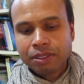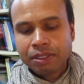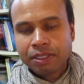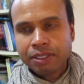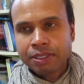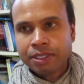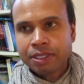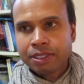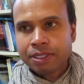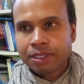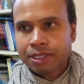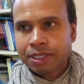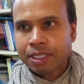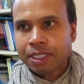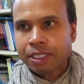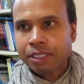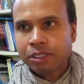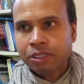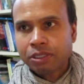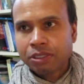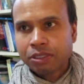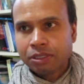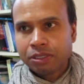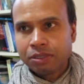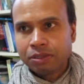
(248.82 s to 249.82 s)
the
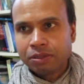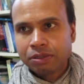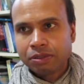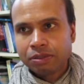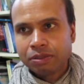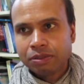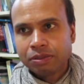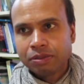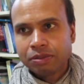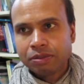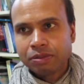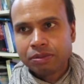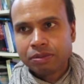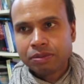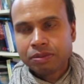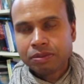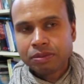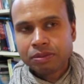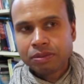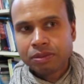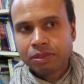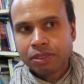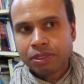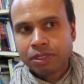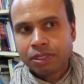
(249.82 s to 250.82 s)
sensation?
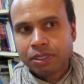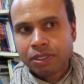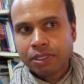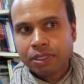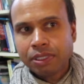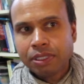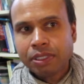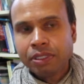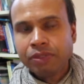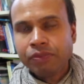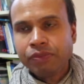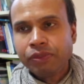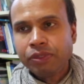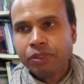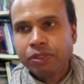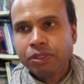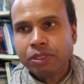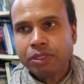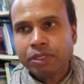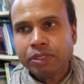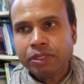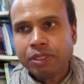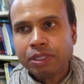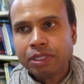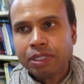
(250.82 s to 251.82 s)
And if
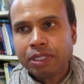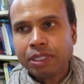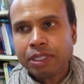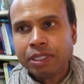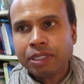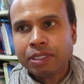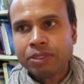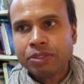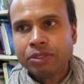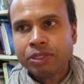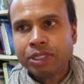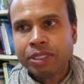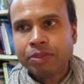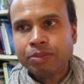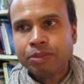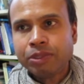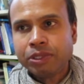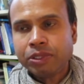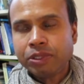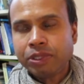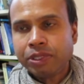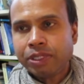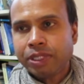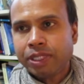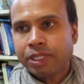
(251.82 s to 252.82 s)
you, and as you keep
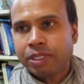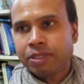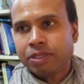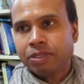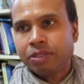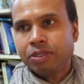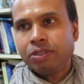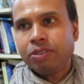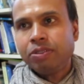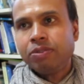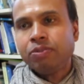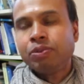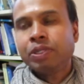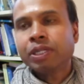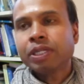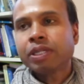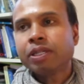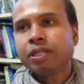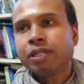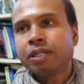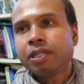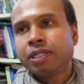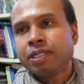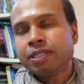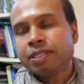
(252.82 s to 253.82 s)
doing this, you
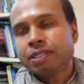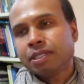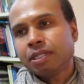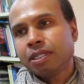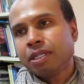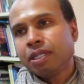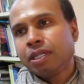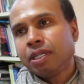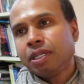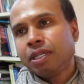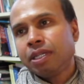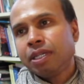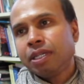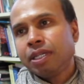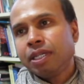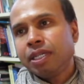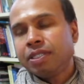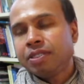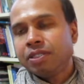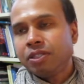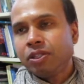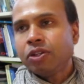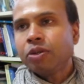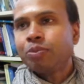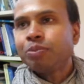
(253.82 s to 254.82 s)
recognize,
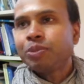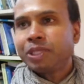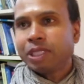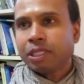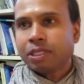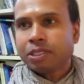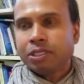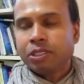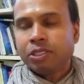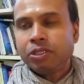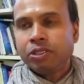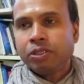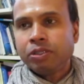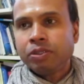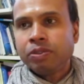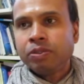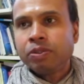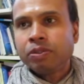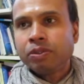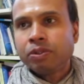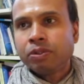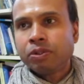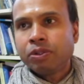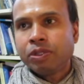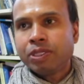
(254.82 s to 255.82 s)
is the object
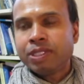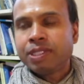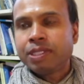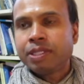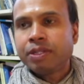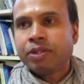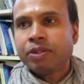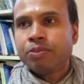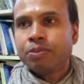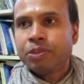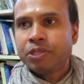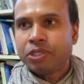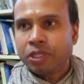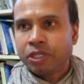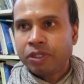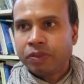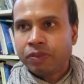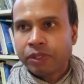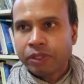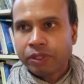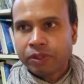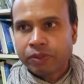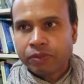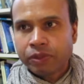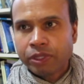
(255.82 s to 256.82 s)
you or is there
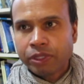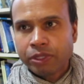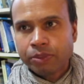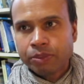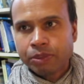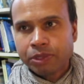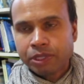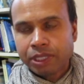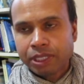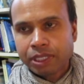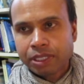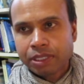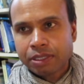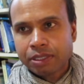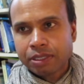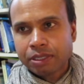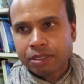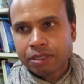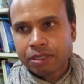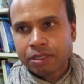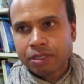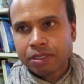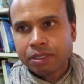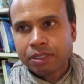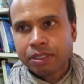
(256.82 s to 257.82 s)
observing of the object?
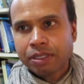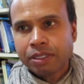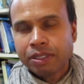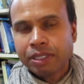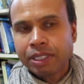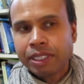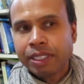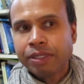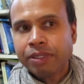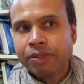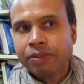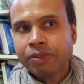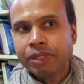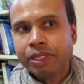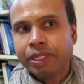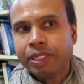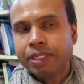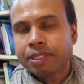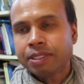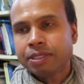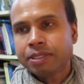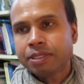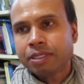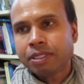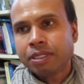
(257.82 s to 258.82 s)
And then the thing
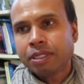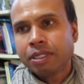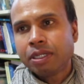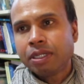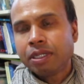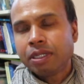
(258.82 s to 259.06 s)
is